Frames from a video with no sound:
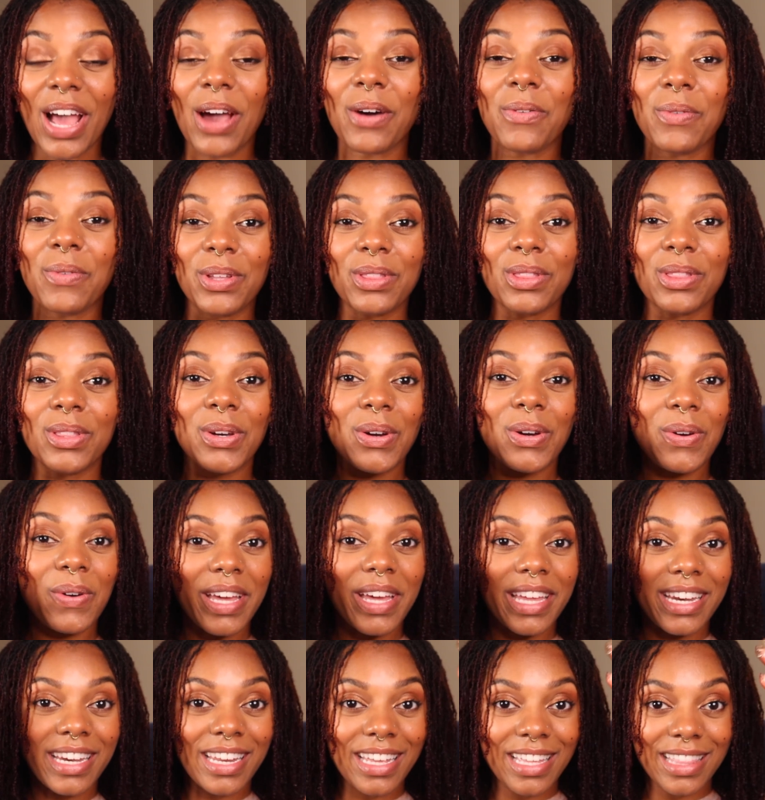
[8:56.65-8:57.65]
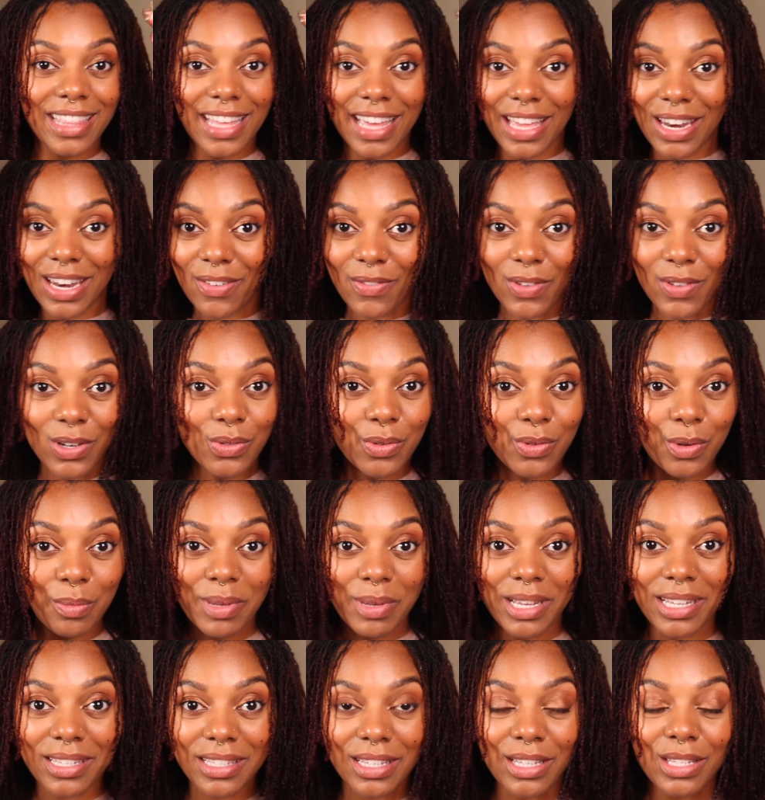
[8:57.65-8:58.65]
I went through and did the individual
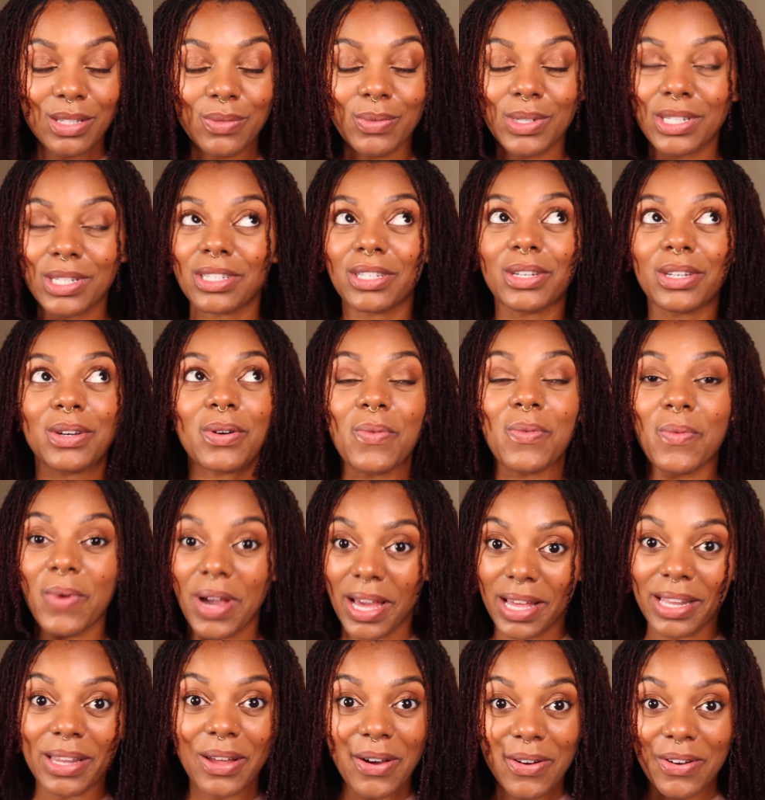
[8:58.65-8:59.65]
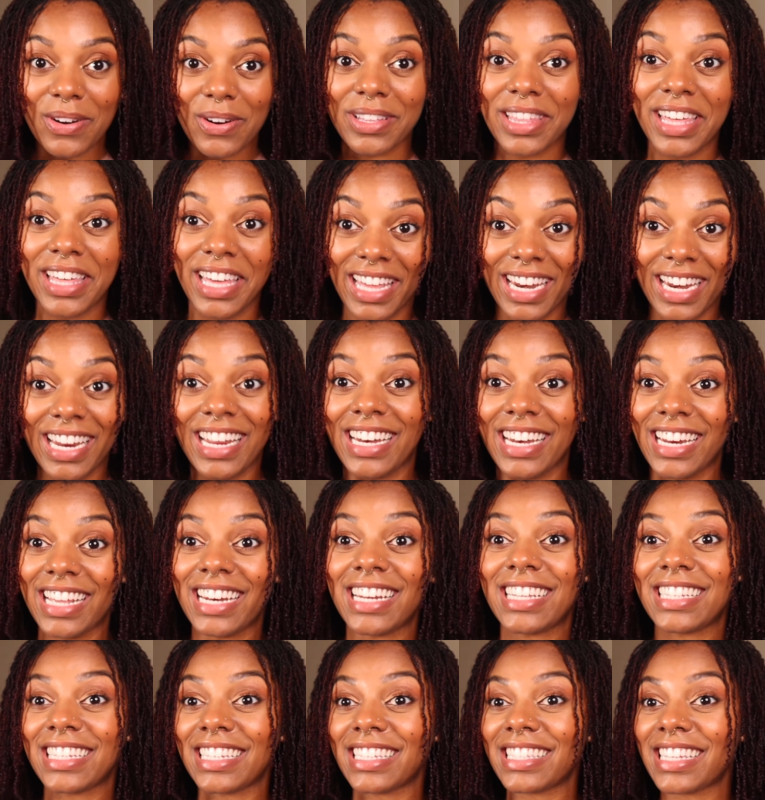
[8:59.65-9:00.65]
pieces, which took way longer than it
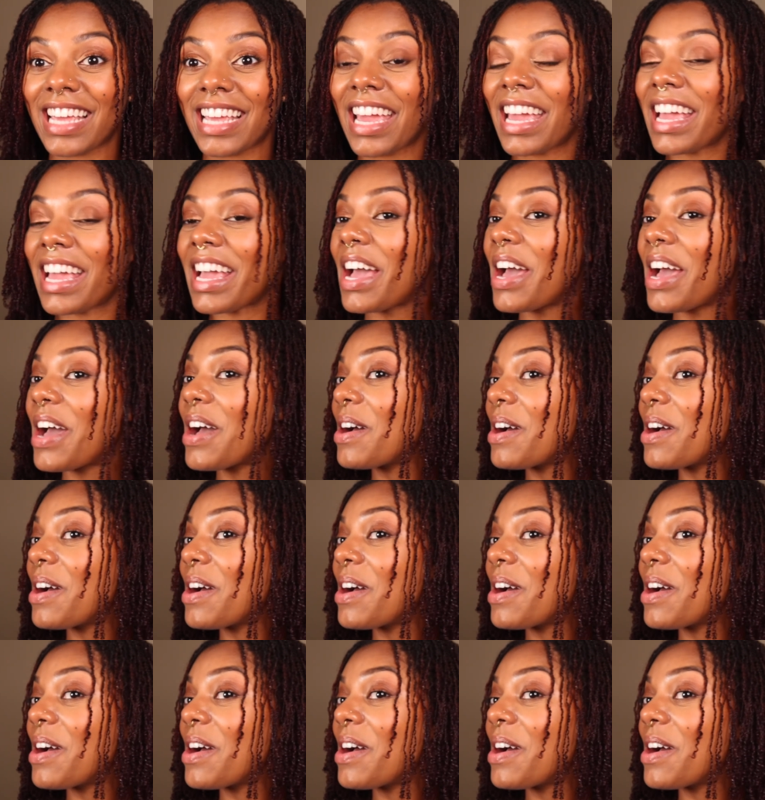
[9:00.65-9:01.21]
needed to take.